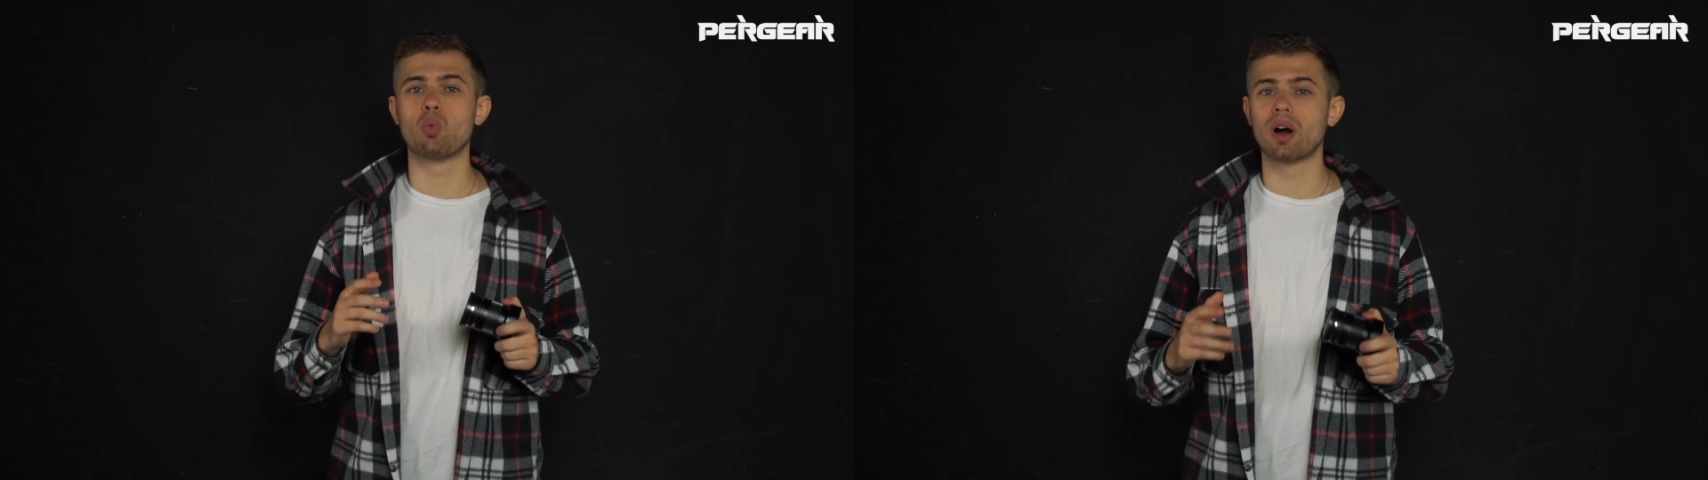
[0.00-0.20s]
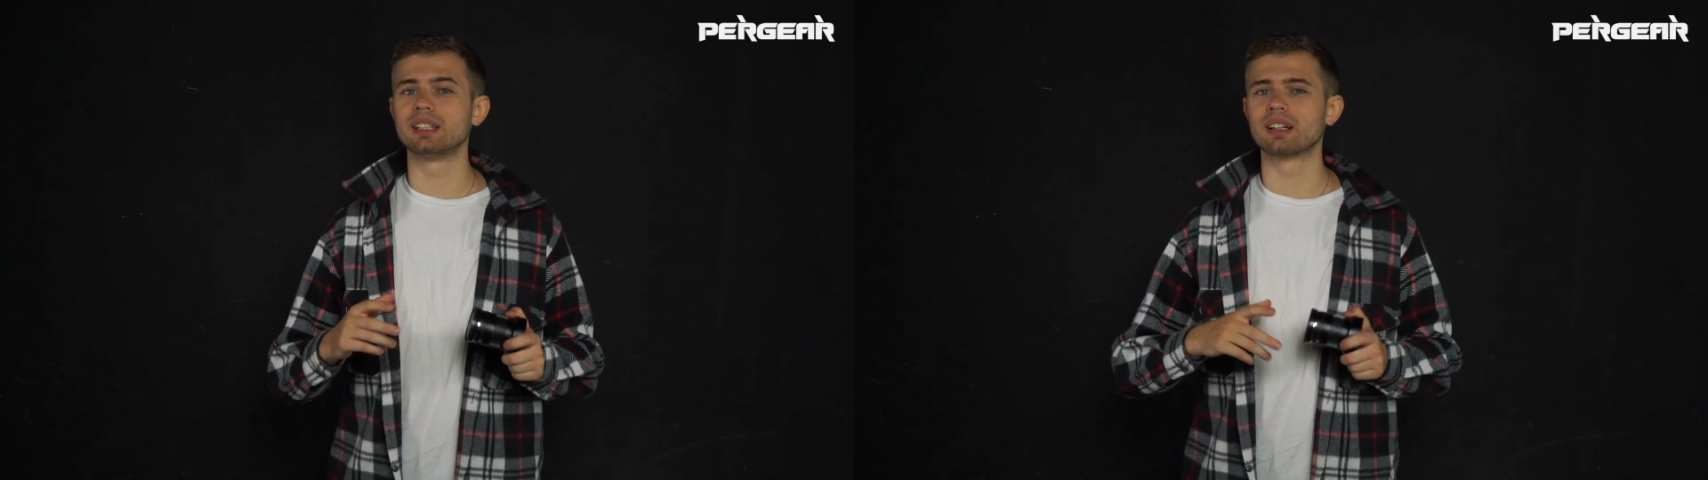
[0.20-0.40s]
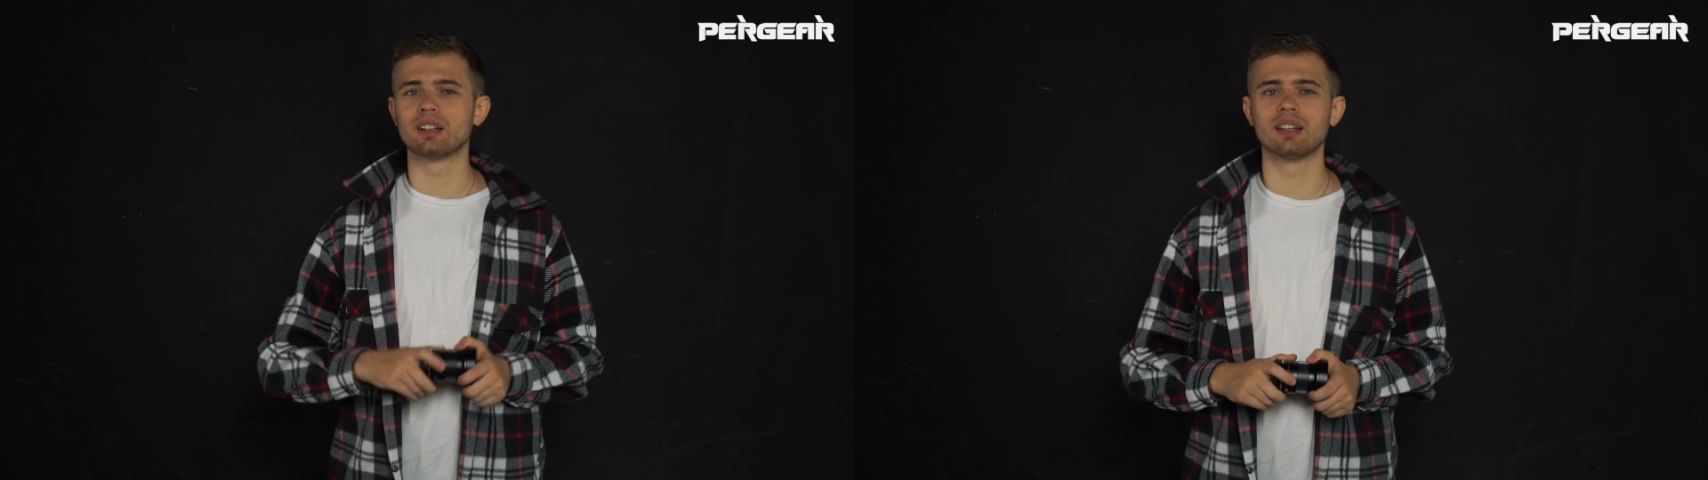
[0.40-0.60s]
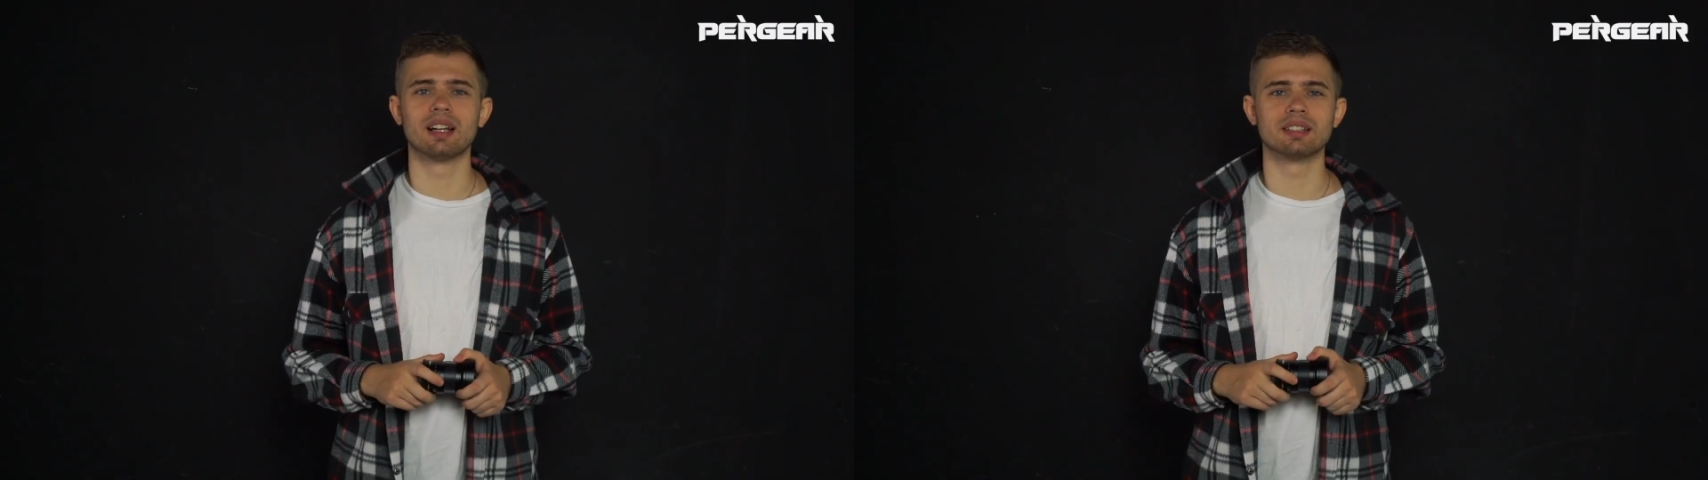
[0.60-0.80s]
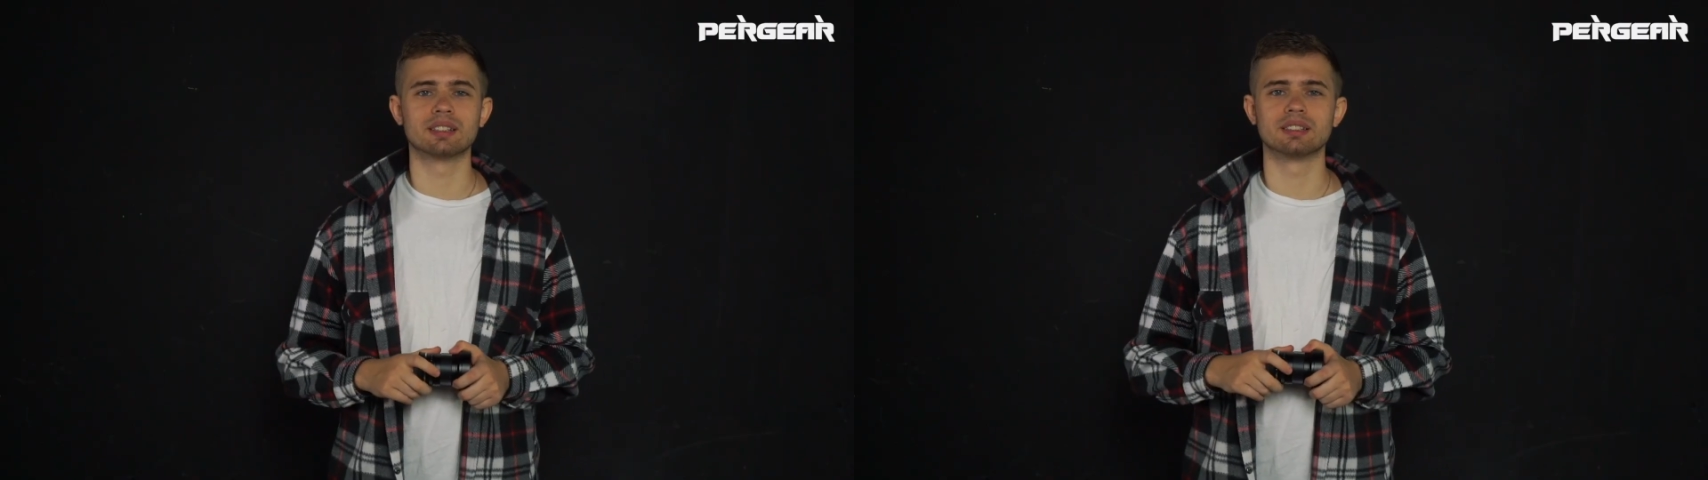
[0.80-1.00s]
wide-angle
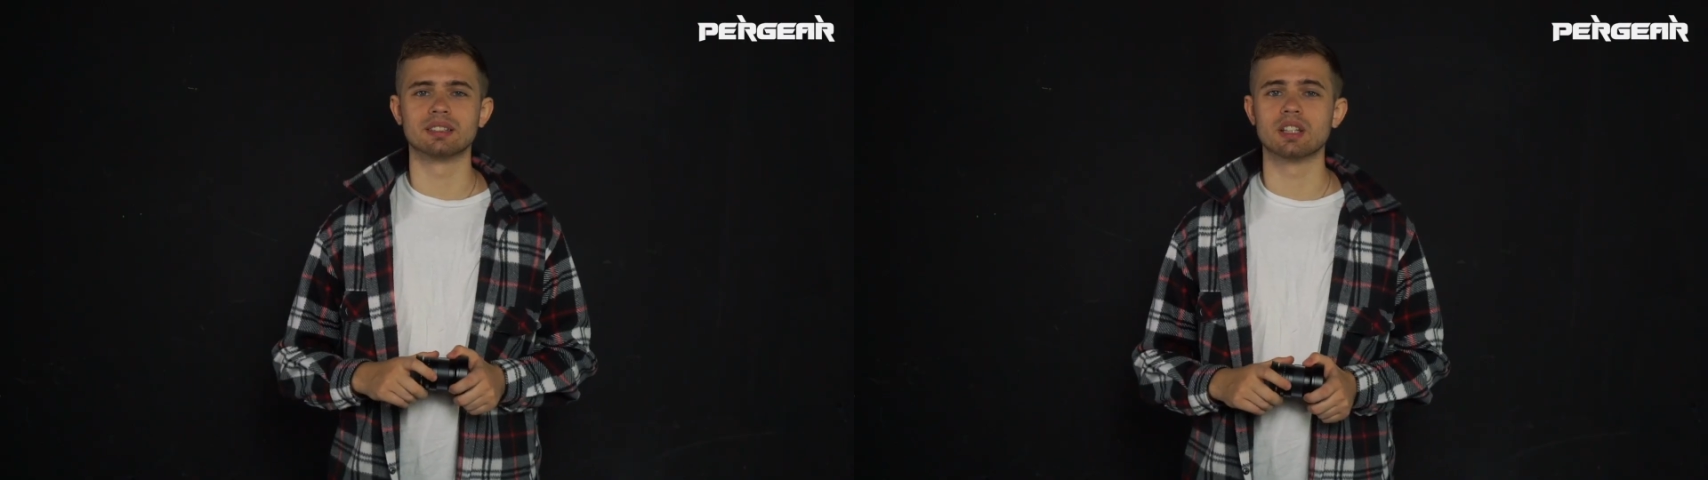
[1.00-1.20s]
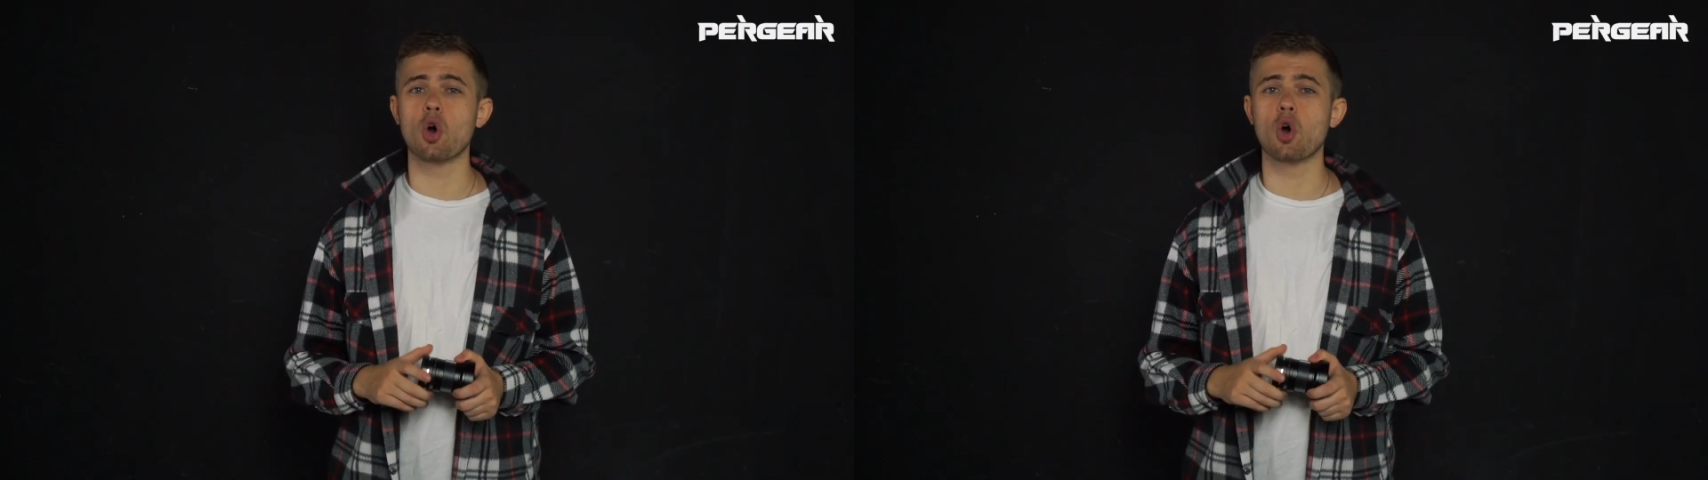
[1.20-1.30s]
lens because it